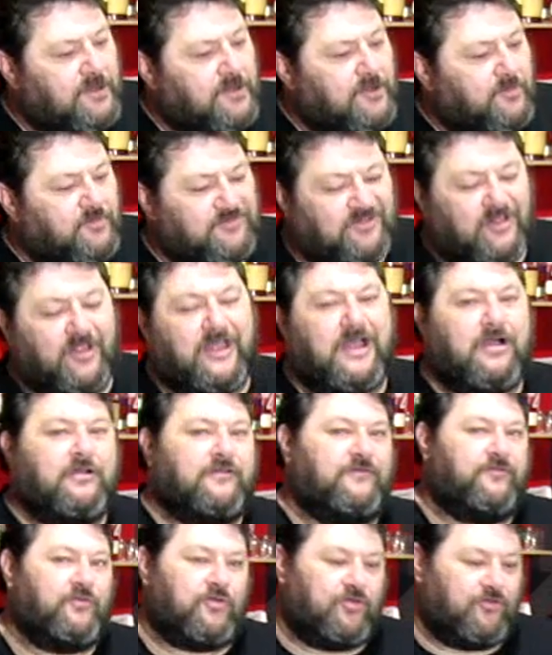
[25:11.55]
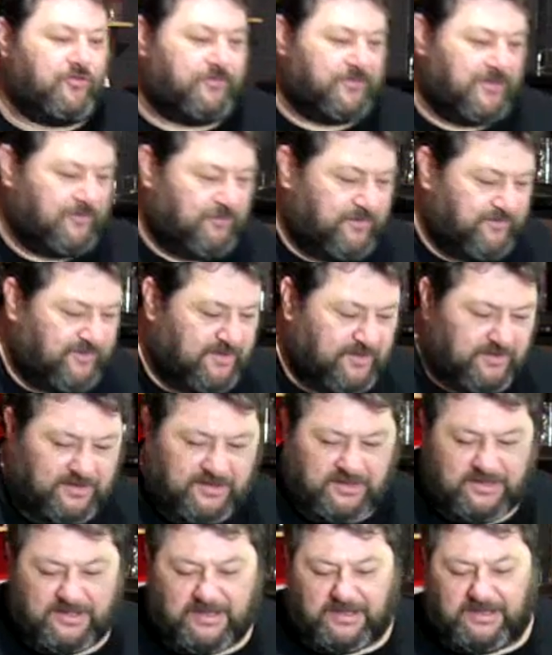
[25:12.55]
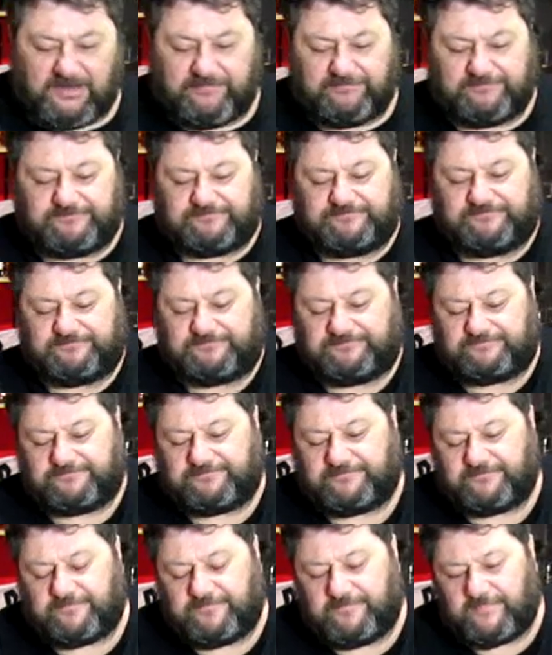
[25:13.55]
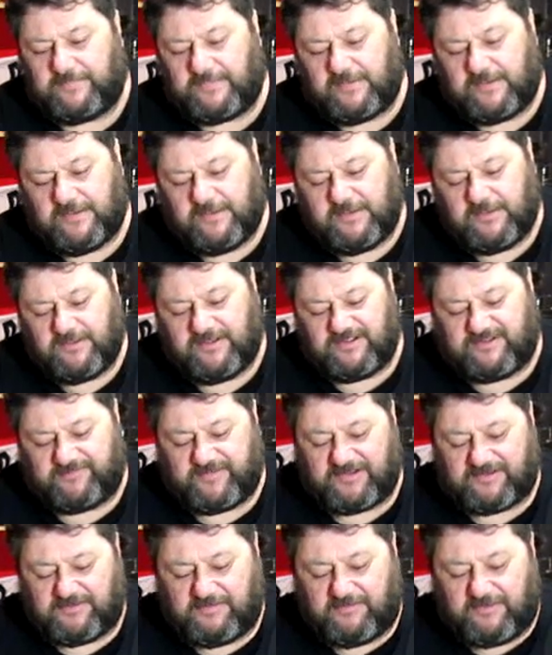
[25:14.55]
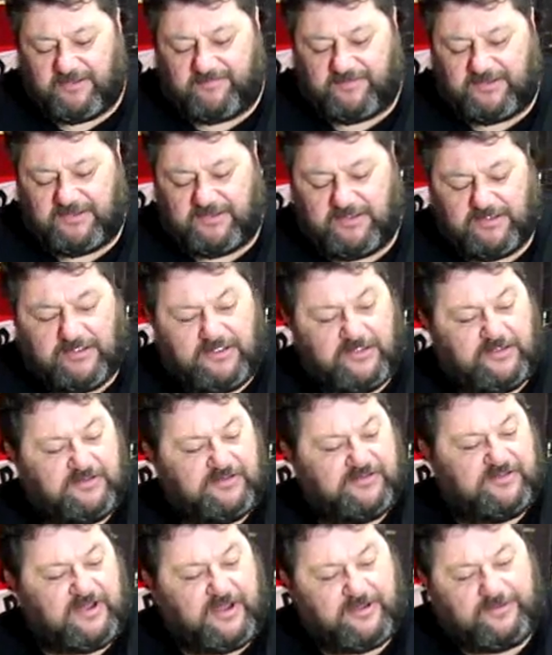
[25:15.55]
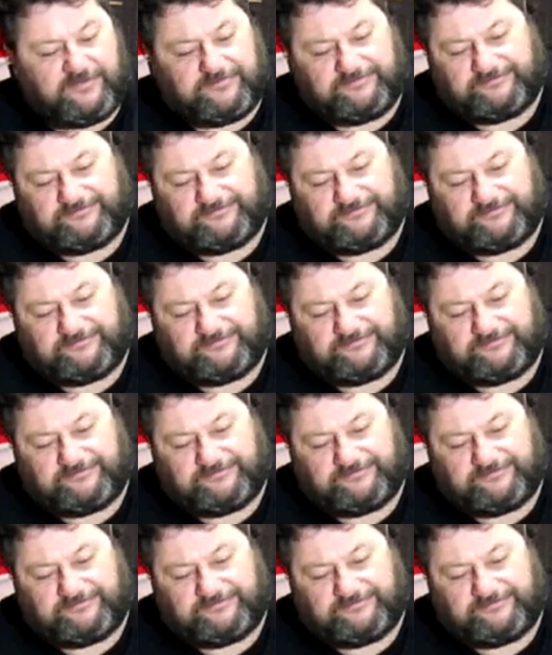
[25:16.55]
was allowing for a little bit within the um, expected gravity. So,